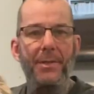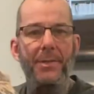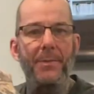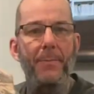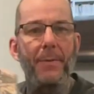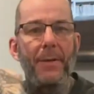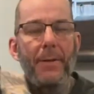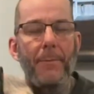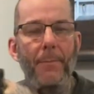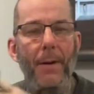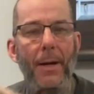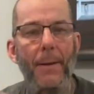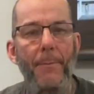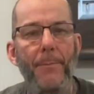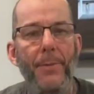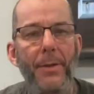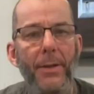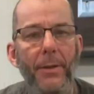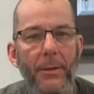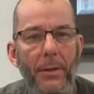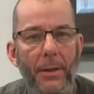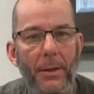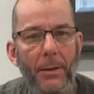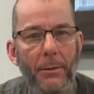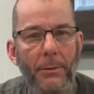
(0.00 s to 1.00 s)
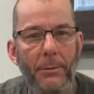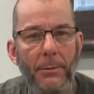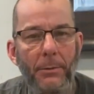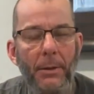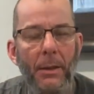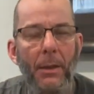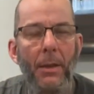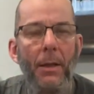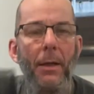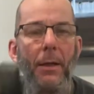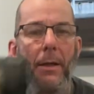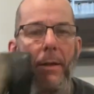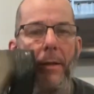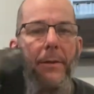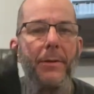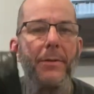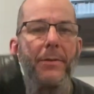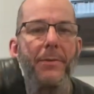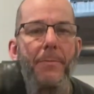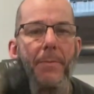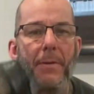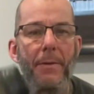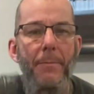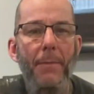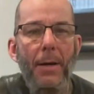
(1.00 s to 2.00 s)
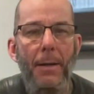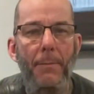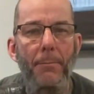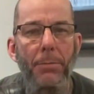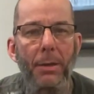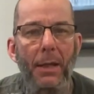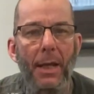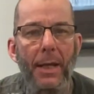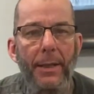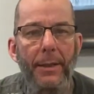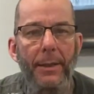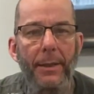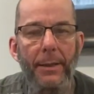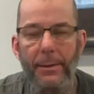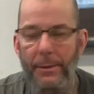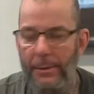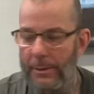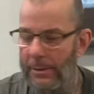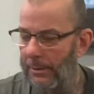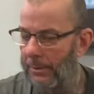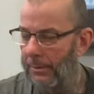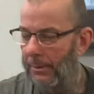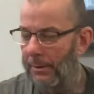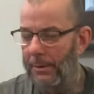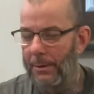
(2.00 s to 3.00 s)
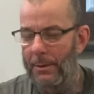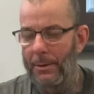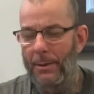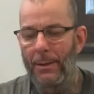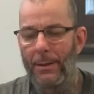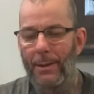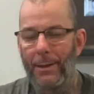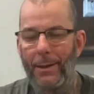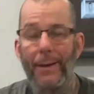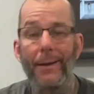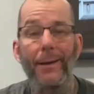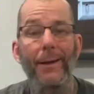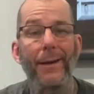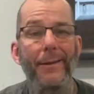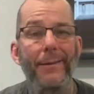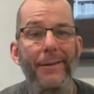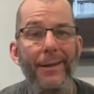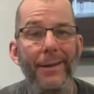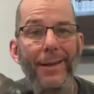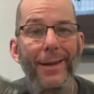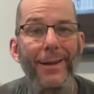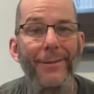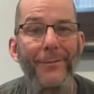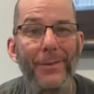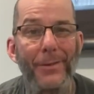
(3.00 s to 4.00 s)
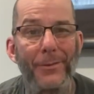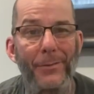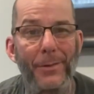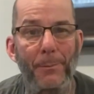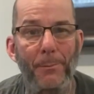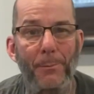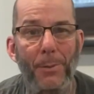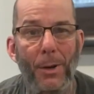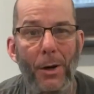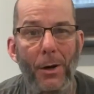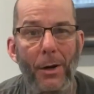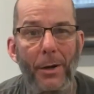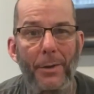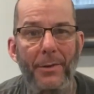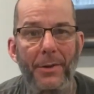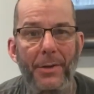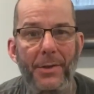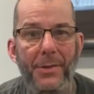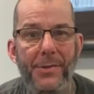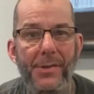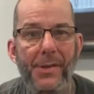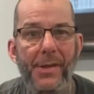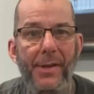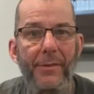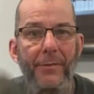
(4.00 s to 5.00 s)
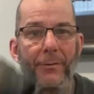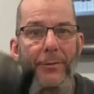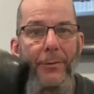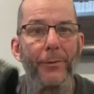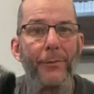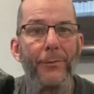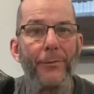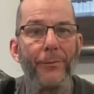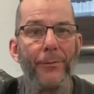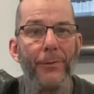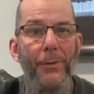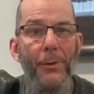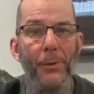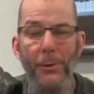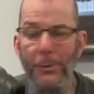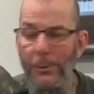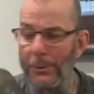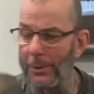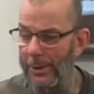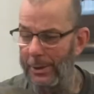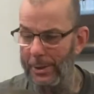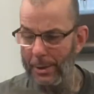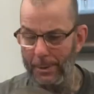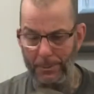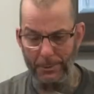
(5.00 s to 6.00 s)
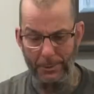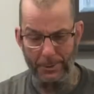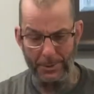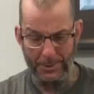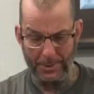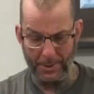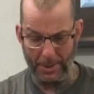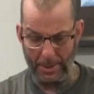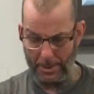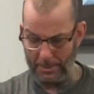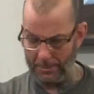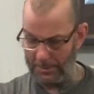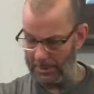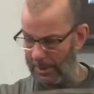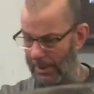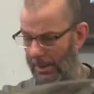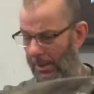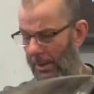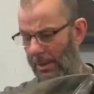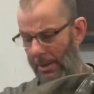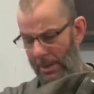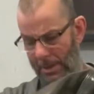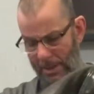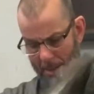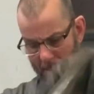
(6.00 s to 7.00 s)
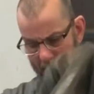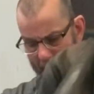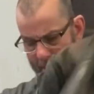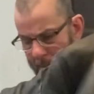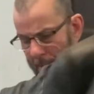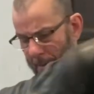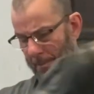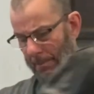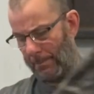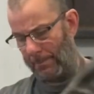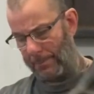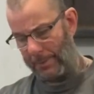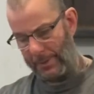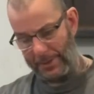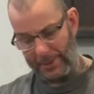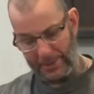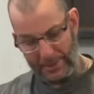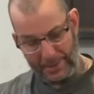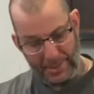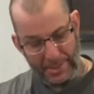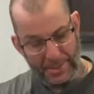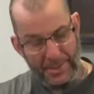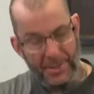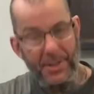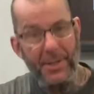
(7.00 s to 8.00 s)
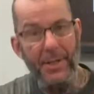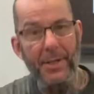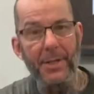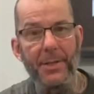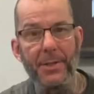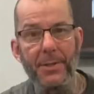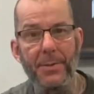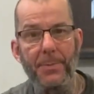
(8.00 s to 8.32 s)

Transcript: been my pillow. It has been my blanket. Heck, I think I've even pawned this thing for food a couple of times. But this is